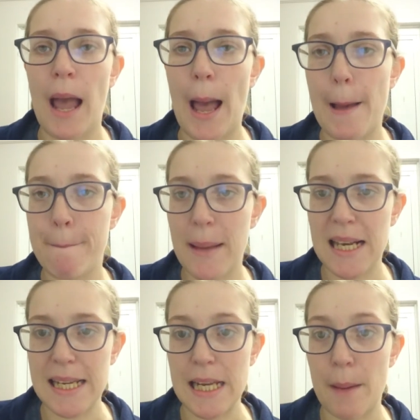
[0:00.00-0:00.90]
at
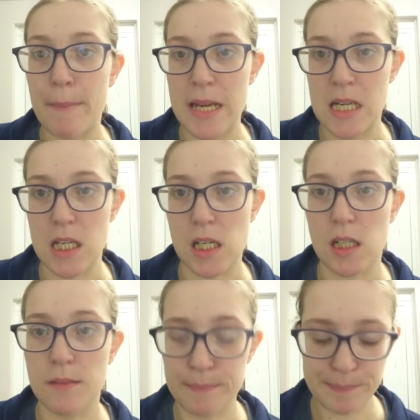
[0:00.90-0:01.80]
Melly Media.
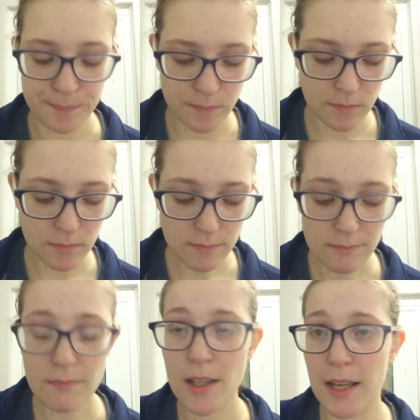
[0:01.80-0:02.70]

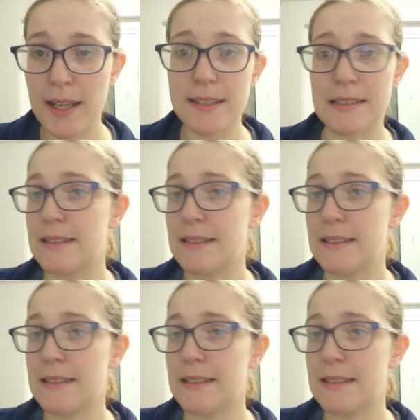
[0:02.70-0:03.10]
It is